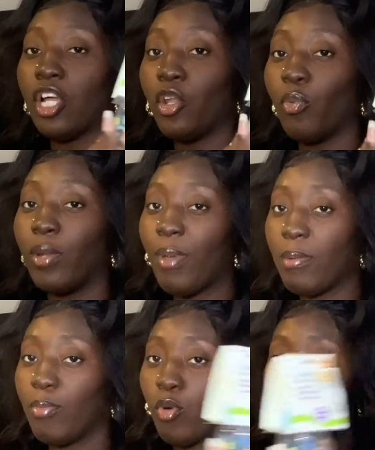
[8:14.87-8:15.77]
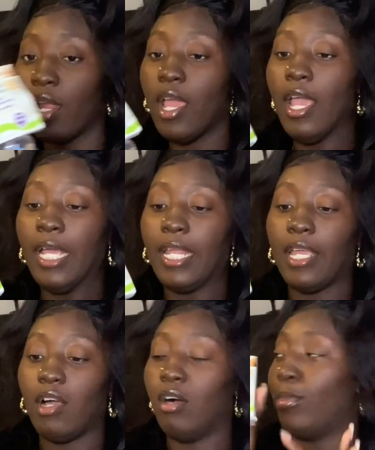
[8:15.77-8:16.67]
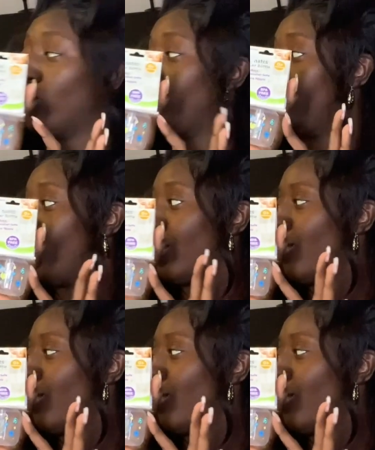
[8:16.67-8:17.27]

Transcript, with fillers: Y'all know when the baby born, they um on drink.